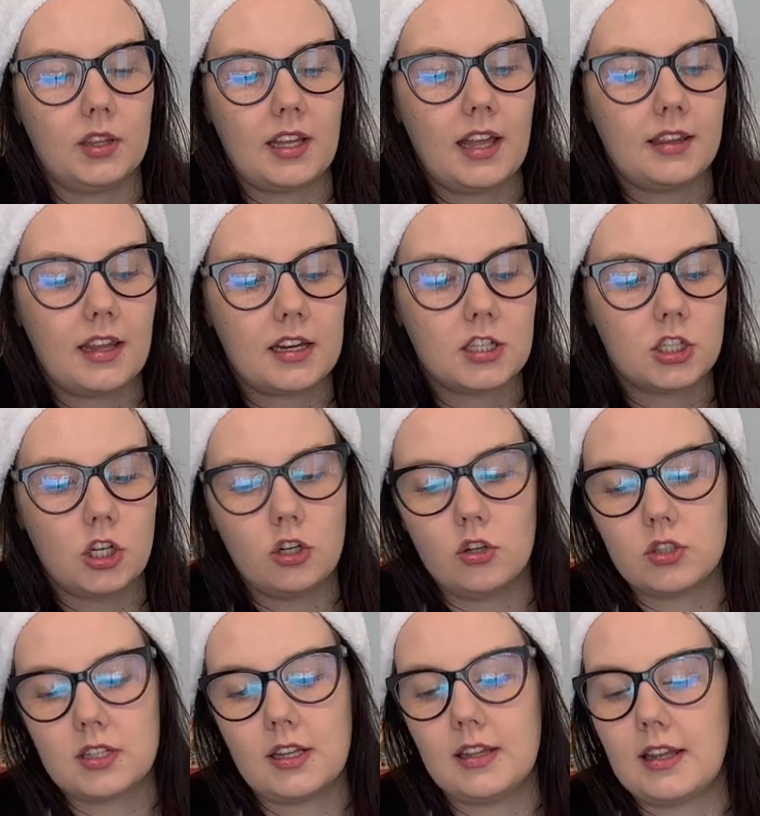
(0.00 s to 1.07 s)
that
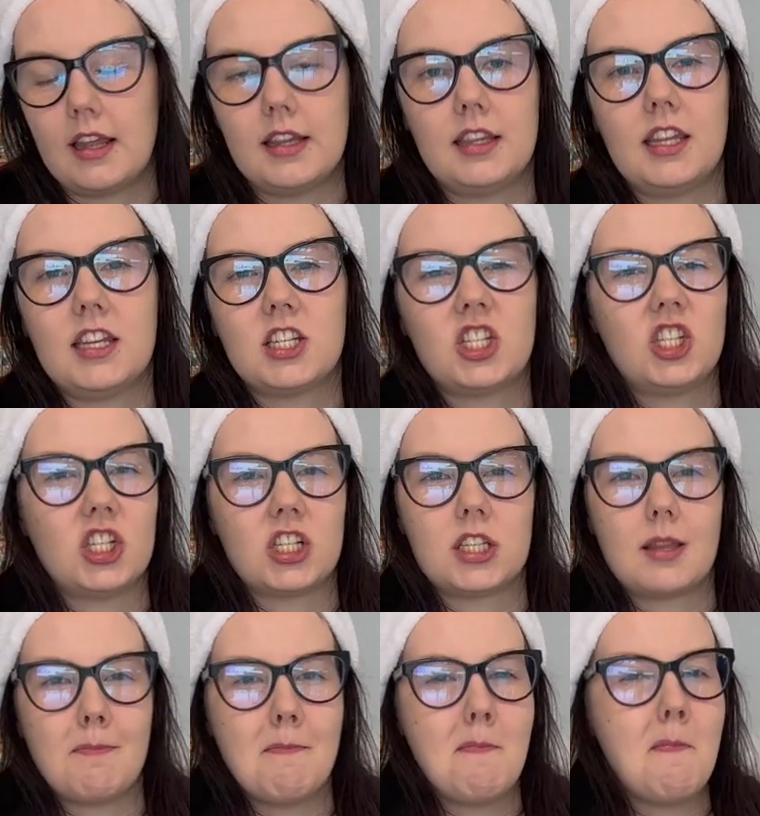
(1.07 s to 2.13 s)
excuse, and then this
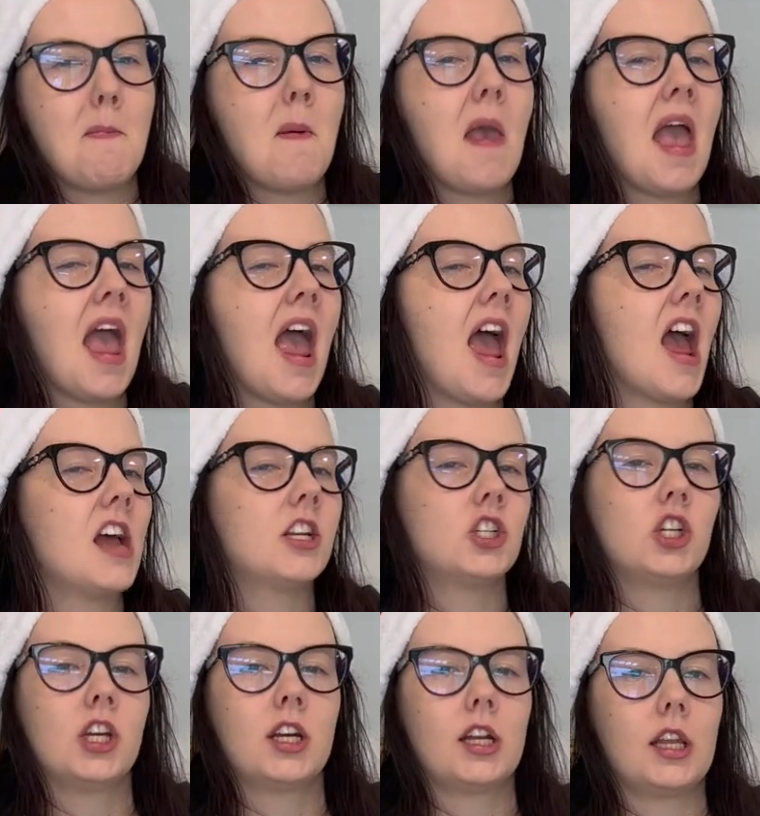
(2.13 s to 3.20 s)
just
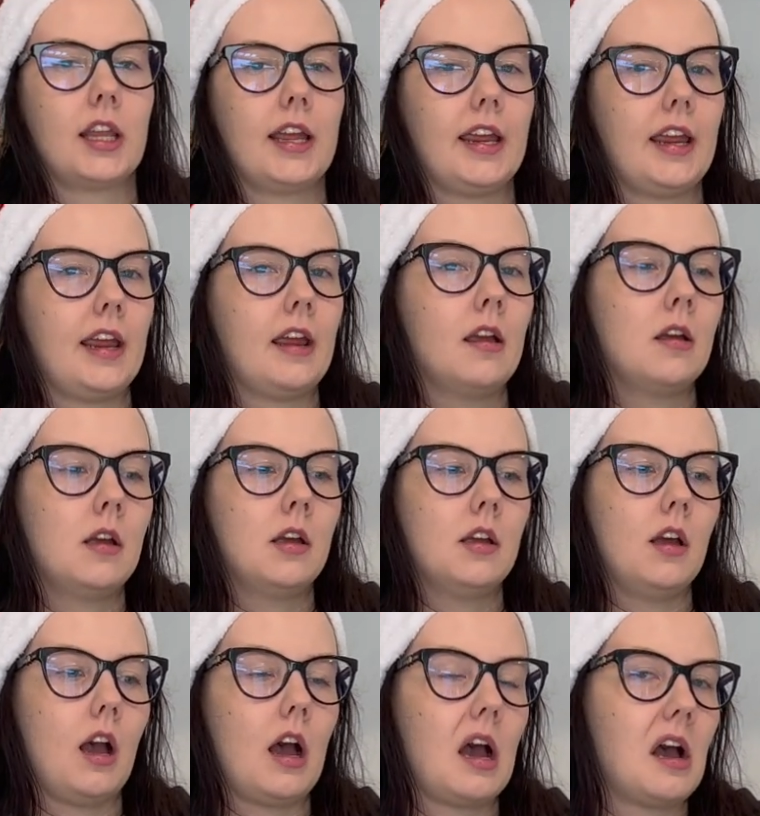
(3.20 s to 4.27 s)
magically
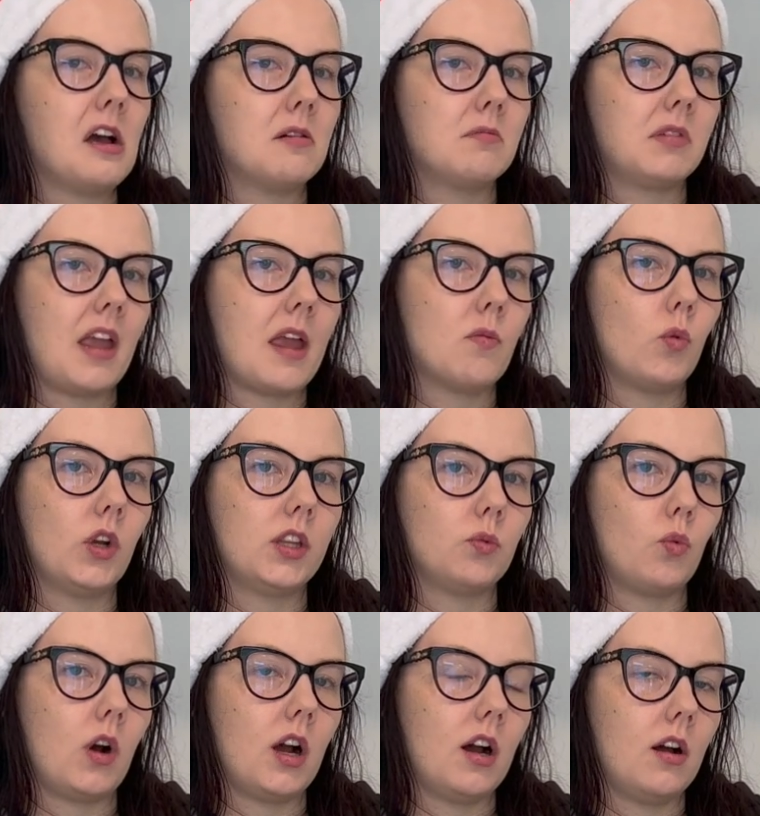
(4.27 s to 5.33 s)
came with
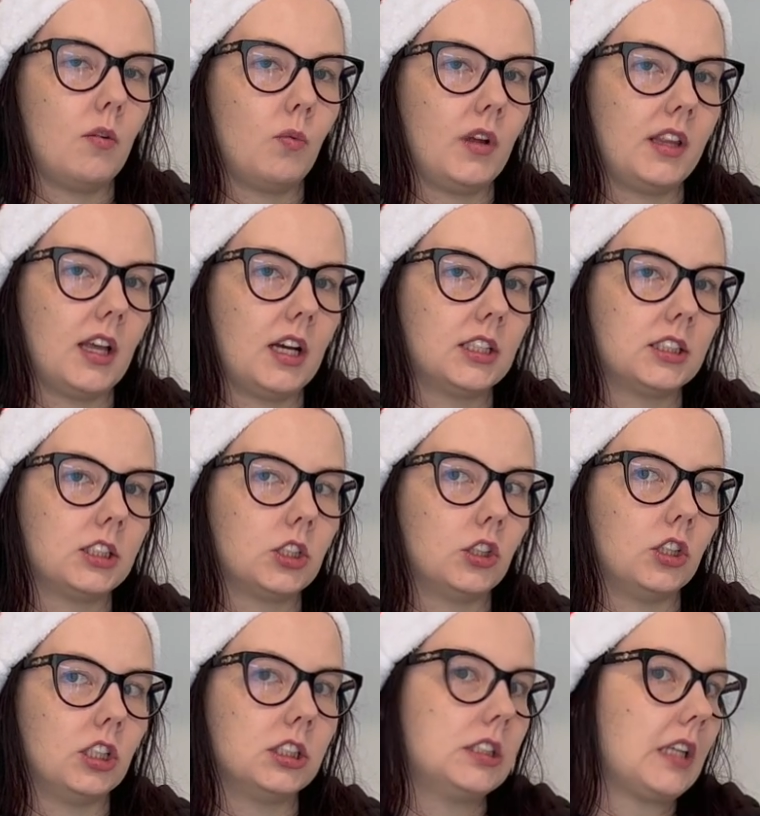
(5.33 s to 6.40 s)
us
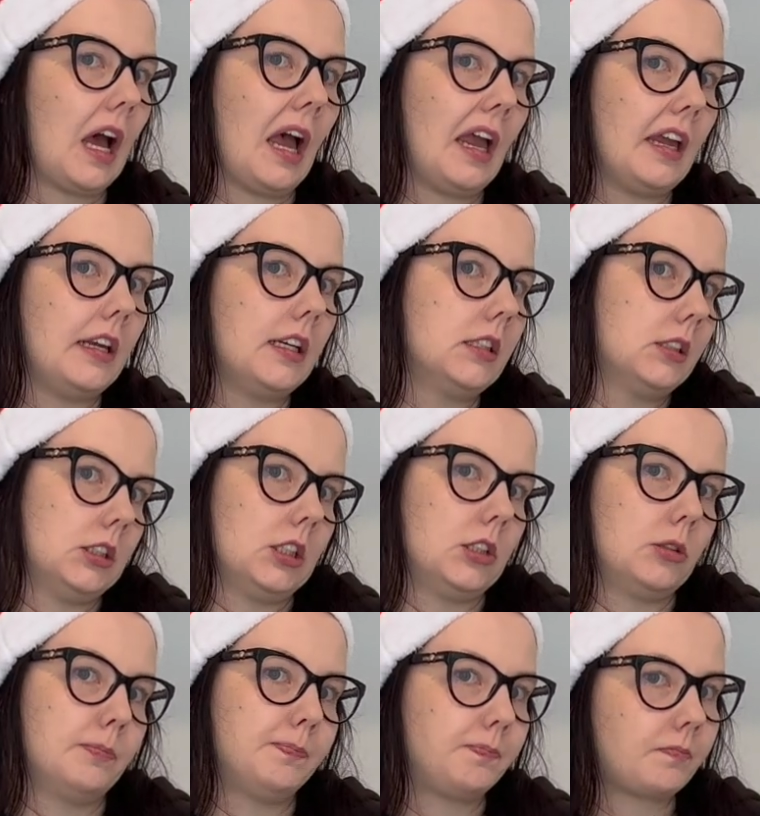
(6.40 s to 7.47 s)
on the side.
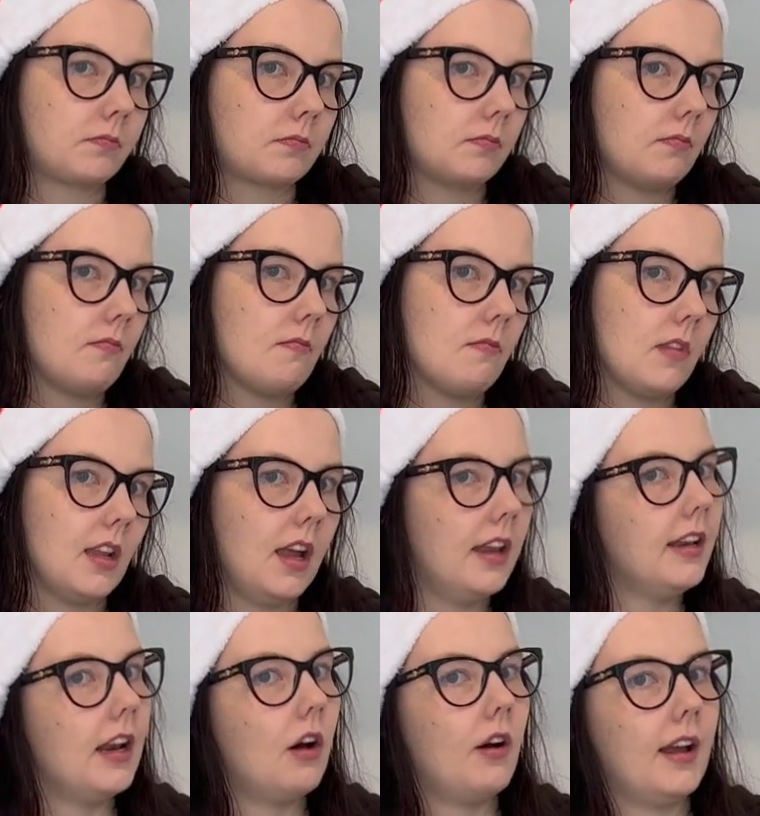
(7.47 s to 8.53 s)
So
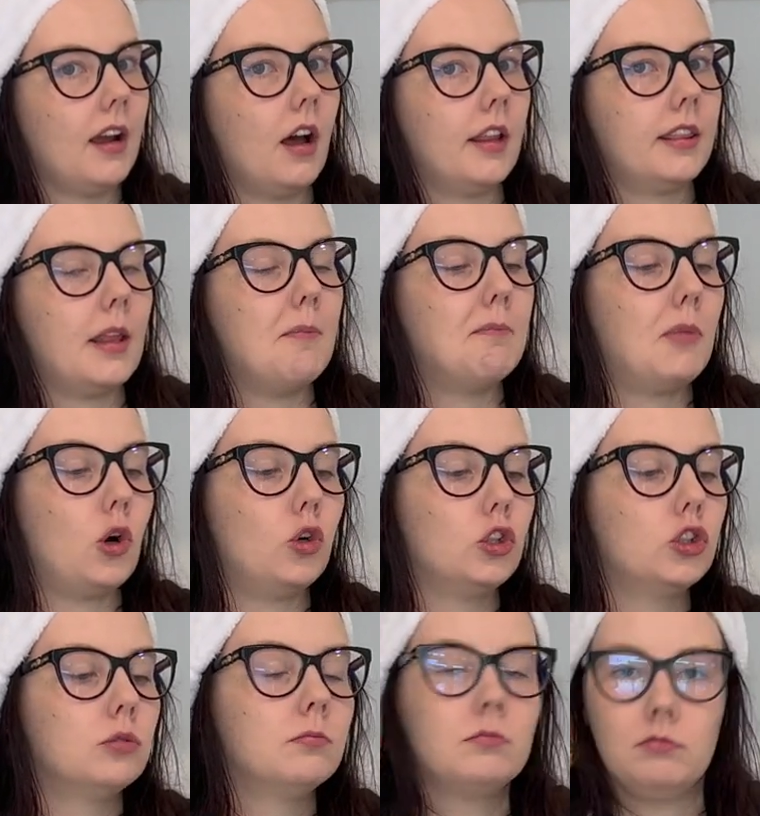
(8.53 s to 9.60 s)
now I got them
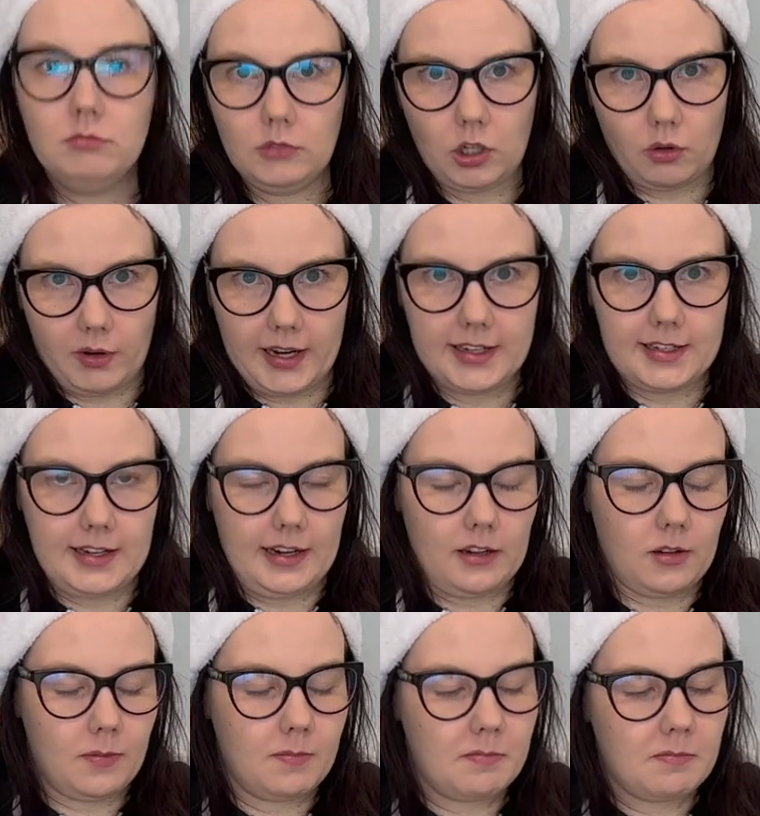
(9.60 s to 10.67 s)
both. Great deal.